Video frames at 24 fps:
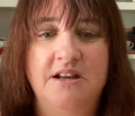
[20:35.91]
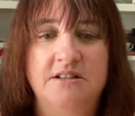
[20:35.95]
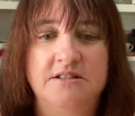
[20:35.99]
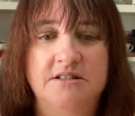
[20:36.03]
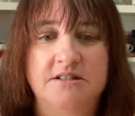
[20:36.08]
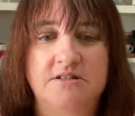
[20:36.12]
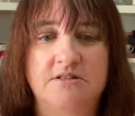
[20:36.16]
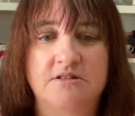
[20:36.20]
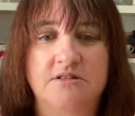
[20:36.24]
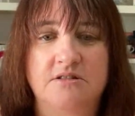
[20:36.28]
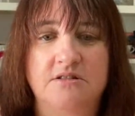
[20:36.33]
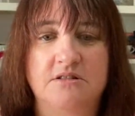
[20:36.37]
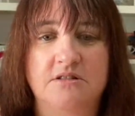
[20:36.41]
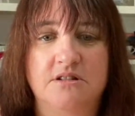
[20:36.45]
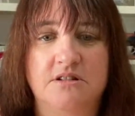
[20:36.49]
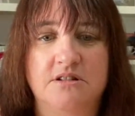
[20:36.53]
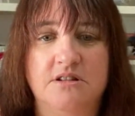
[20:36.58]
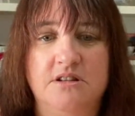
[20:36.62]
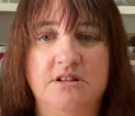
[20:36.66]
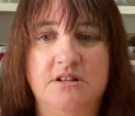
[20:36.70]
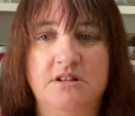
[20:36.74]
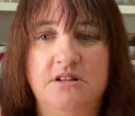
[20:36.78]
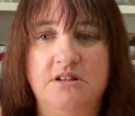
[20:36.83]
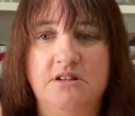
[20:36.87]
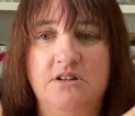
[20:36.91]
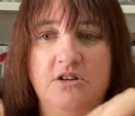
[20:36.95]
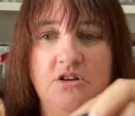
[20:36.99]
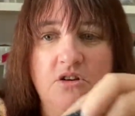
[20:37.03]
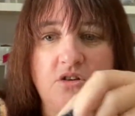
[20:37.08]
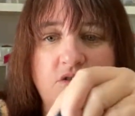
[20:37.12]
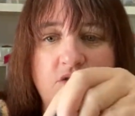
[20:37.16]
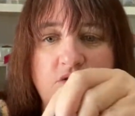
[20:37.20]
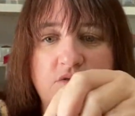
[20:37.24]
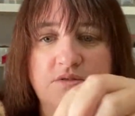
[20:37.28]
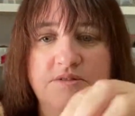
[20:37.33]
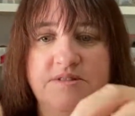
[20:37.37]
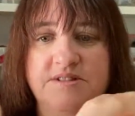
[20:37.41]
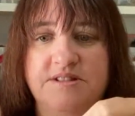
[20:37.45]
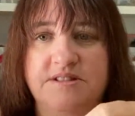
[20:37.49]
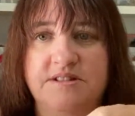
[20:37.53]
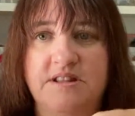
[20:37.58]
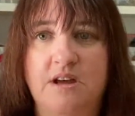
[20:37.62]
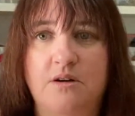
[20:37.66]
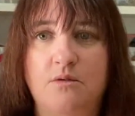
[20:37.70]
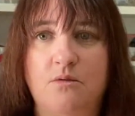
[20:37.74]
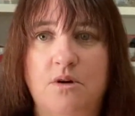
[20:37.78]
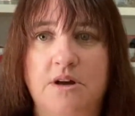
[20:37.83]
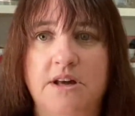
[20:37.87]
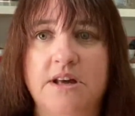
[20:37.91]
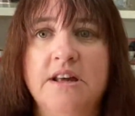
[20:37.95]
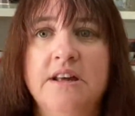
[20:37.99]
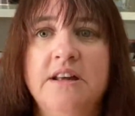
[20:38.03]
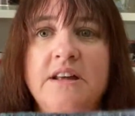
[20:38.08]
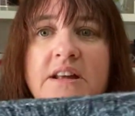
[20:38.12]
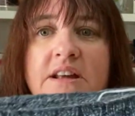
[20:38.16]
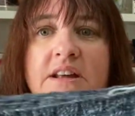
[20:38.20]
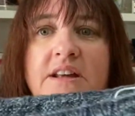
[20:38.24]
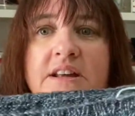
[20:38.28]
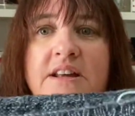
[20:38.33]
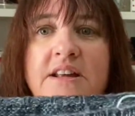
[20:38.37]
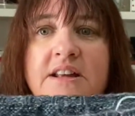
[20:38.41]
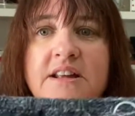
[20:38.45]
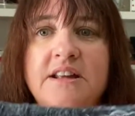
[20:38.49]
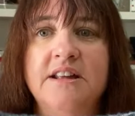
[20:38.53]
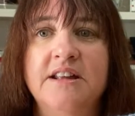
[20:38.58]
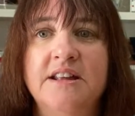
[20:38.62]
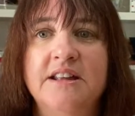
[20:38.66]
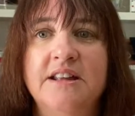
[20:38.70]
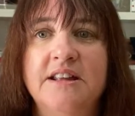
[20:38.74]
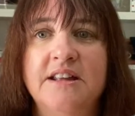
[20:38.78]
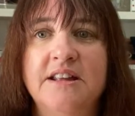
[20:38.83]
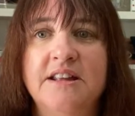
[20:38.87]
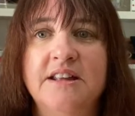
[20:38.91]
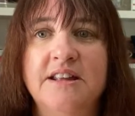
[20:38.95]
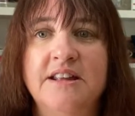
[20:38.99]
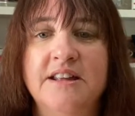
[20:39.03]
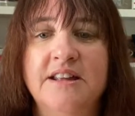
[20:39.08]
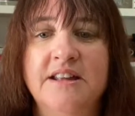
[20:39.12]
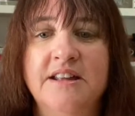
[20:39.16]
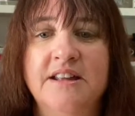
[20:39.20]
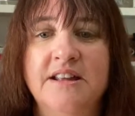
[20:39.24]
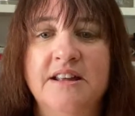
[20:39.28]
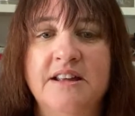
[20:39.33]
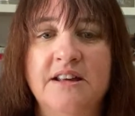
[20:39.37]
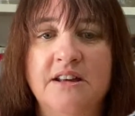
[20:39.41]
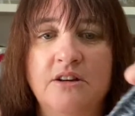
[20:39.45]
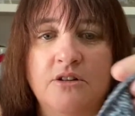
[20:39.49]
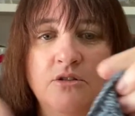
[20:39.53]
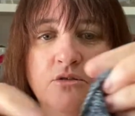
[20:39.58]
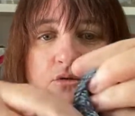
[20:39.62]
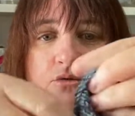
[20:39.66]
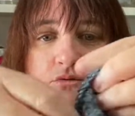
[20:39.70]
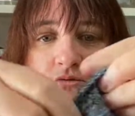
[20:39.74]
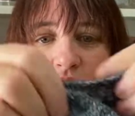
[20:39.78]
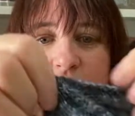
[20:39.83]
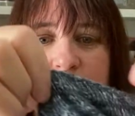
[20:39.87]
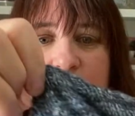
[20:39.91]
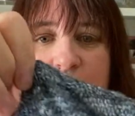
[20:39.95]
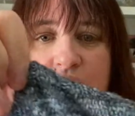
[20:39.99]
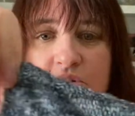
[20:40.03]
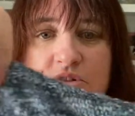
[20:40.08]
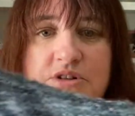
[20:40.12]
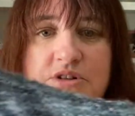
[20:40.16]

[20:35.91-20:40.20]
So I think it goes that way. Oh no,